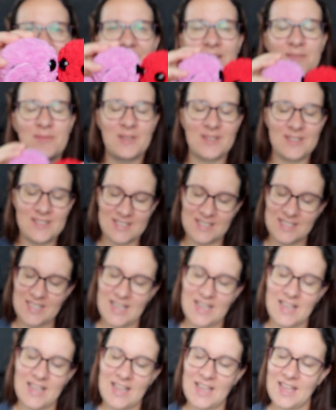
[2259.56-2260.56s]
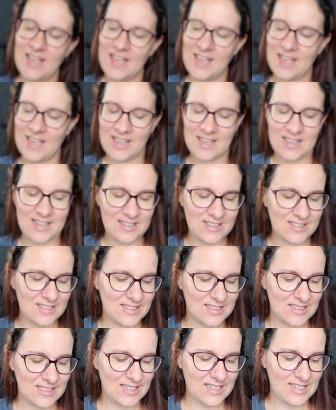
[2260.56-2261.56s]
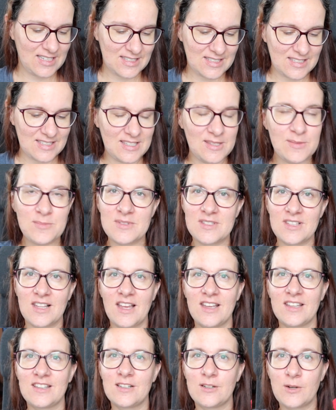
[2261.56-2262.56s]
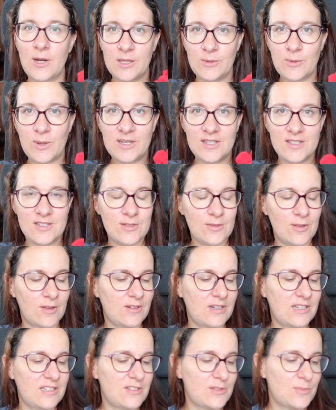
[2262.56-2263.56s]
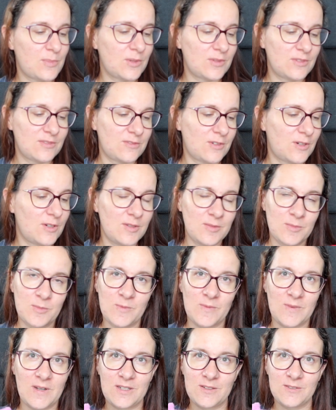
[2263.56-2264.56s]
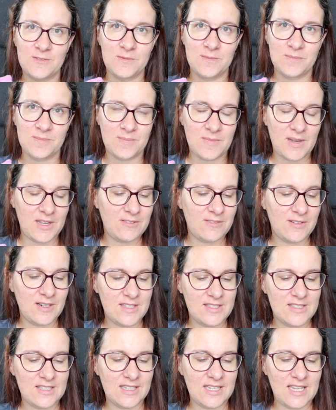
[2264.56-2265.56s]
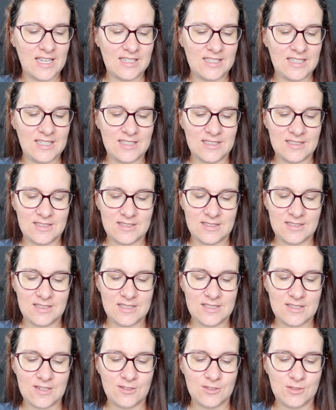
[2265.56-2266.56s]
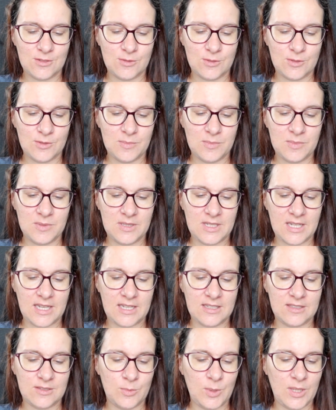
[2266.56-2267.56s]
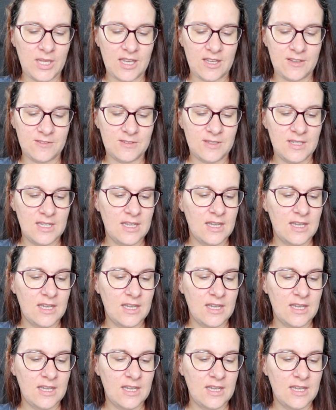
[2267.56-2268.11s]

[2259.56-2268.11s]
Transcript: animals, and it seems like the red one is already spoken for. One of my friends, again in a Discord group that we have,